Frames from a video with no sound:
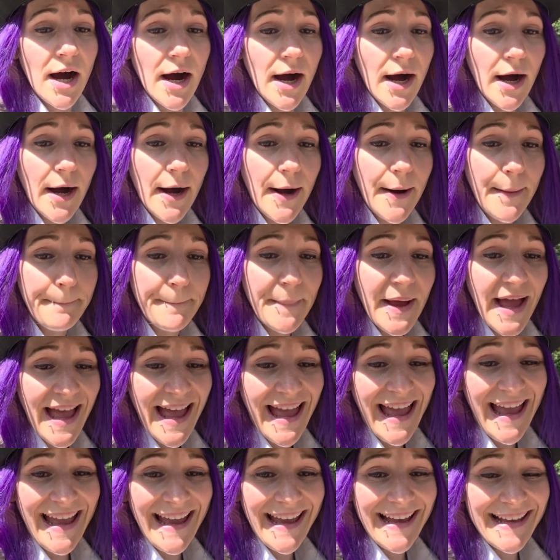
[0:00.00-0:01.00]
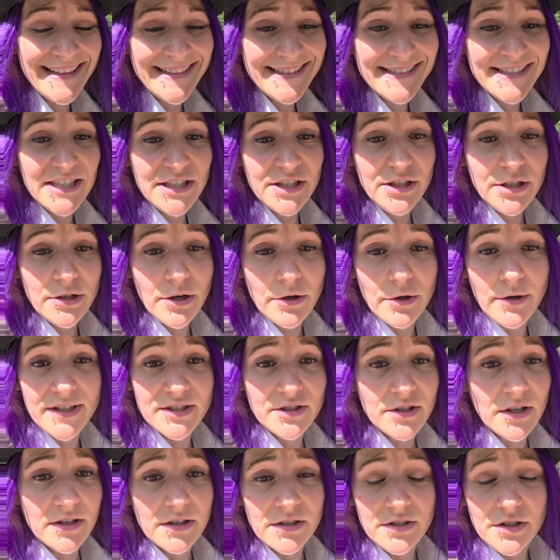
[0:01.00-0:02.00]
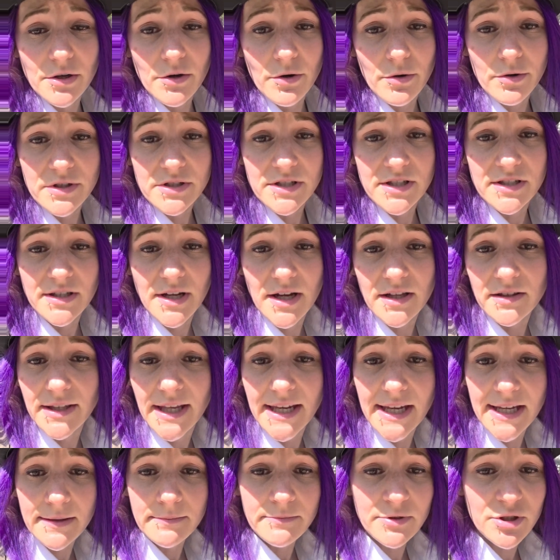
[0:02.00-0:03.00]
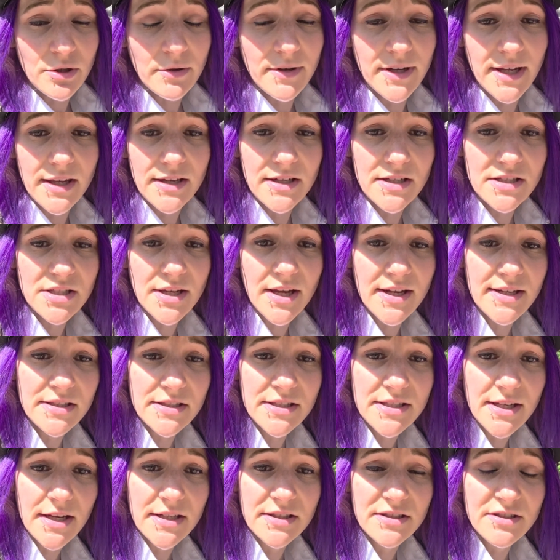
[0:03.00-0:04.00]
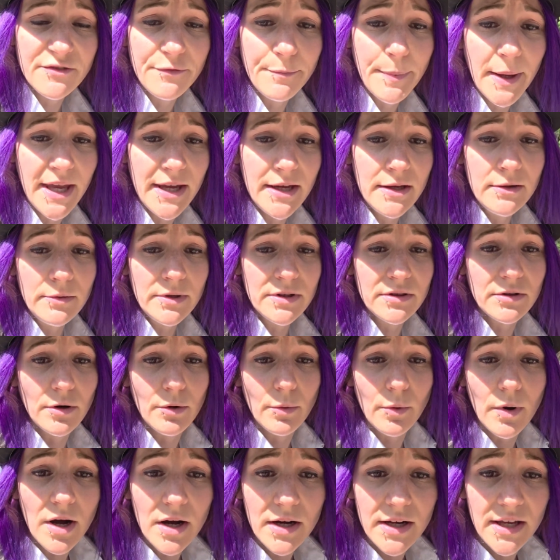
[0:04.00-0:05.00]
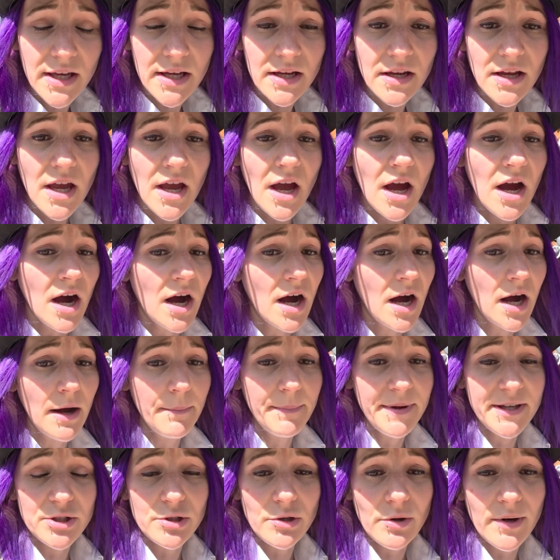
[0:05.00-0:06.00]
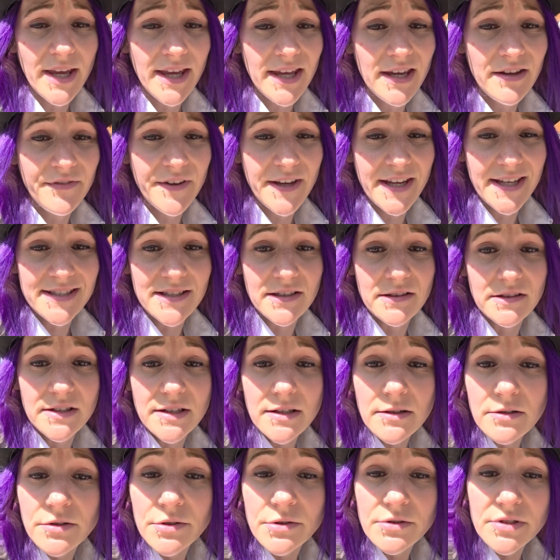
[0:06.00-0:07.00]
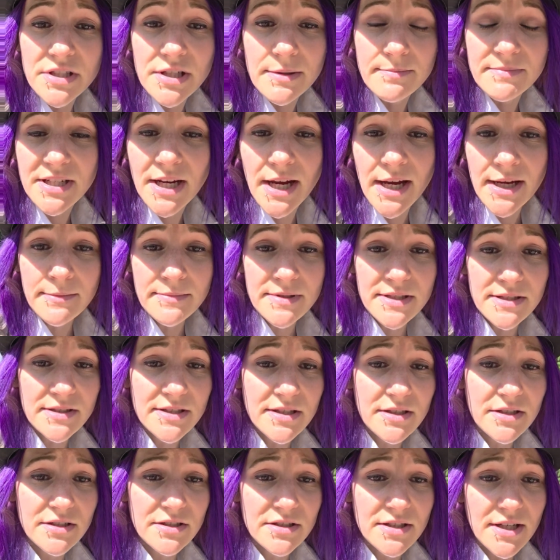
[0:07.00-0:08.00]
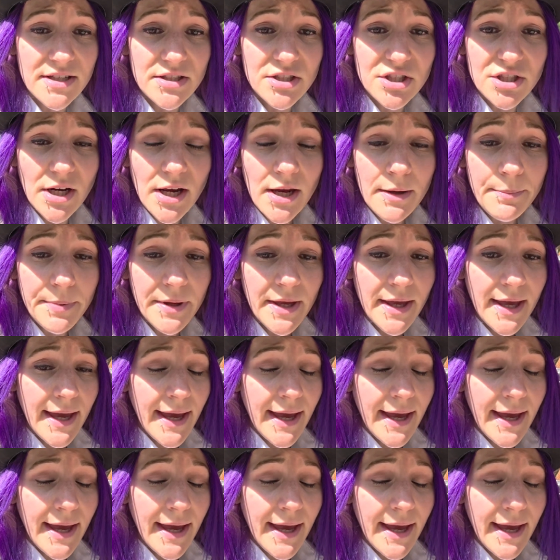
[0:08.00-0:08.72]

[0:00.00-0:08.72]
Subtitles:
And as long as your horse is not lame, showing any signs of pain when they're walking, it's okay if it gets a little loose sometimes until you touch it up.